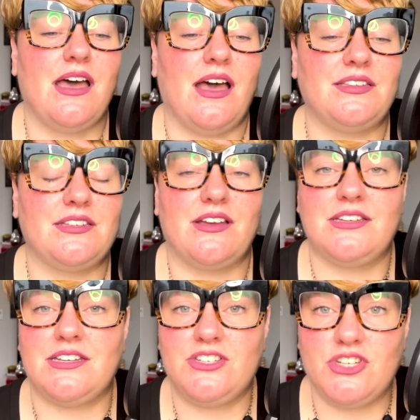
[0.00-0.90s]
I
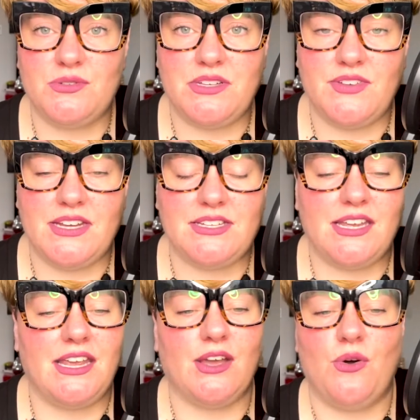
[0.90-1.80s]
started intuitive
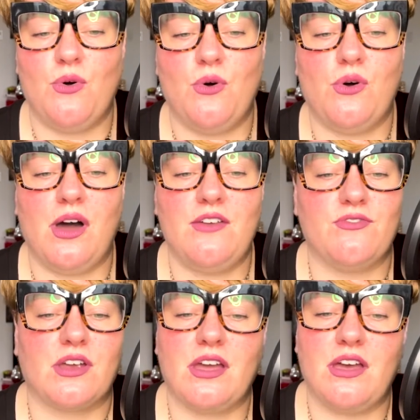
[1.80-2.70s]
eating, or I've
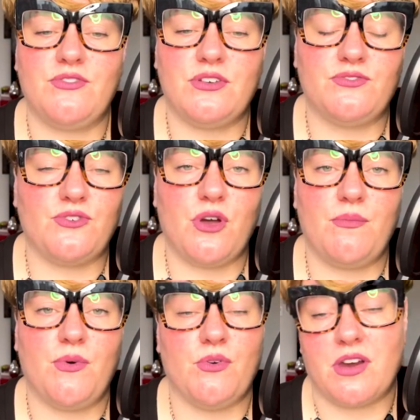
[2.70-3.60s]
recovered
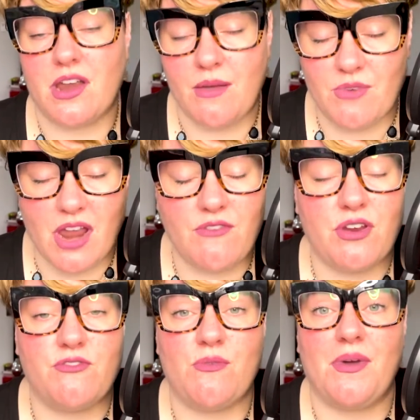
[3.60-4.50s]
from, or I'm
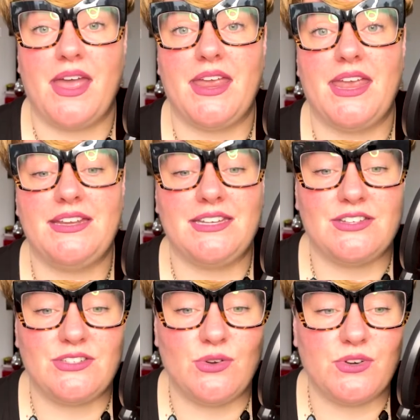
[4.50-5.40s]
recovering from my eating
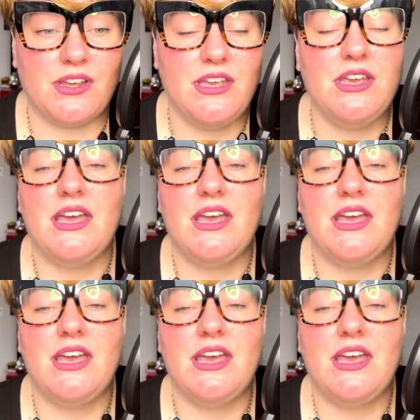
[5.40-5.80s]
disorder,